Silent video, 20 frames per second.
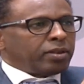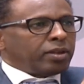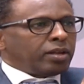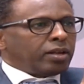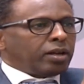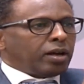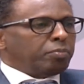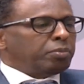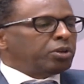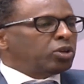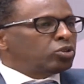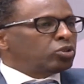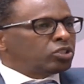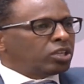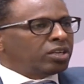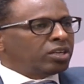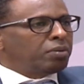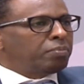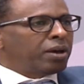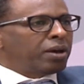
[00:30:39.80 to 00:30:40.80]
I mean,
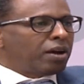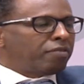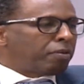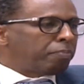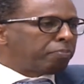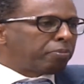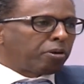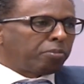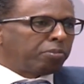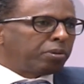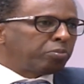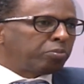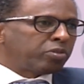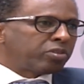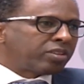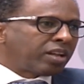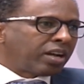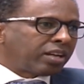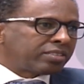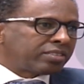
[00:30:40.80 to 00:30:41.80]
Ojienda may have a problem
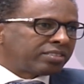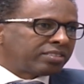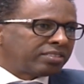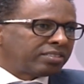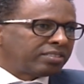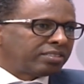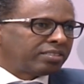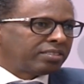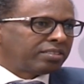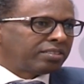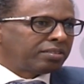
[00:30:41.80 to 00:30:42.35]
with tax,